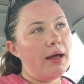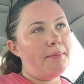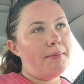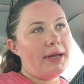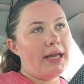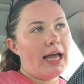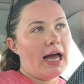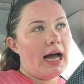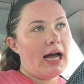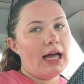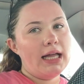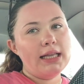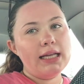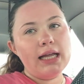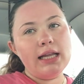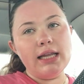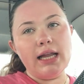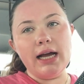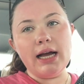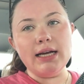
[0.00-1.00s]
But yeah, and
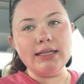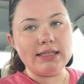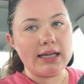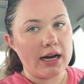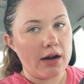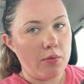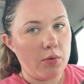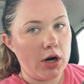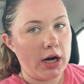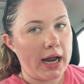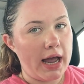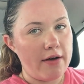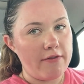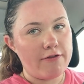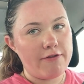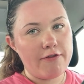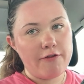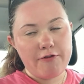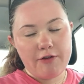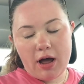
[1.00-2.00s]
then like I said, I work at
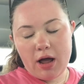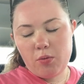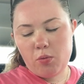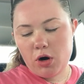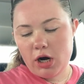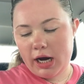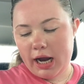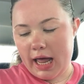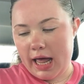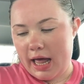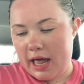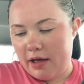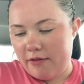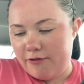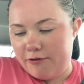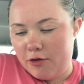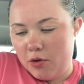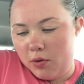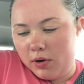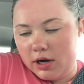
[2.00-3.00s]
I work at
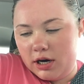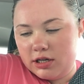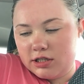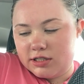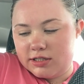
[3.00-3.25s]
four,